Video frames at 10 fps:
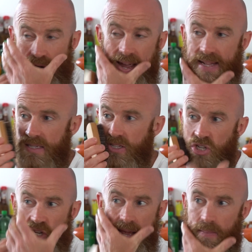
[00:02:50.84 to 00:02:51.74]
your hands to
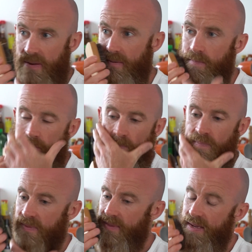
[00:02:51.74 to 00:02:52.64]
shape it.
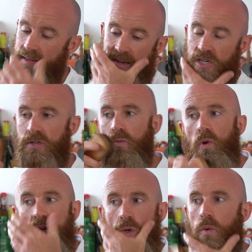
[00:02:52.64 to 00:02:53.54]
That actually
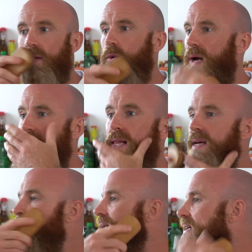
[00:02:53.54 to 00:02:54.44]
works quite well.
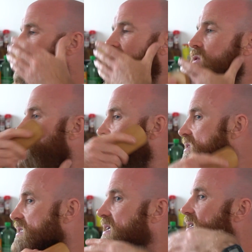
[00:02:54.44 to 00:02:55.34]
Even though it's
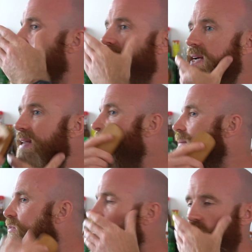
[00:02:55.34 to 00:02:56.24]
just a slight
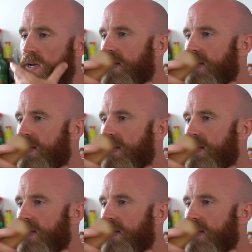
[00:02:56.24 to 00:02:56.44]
hand brush,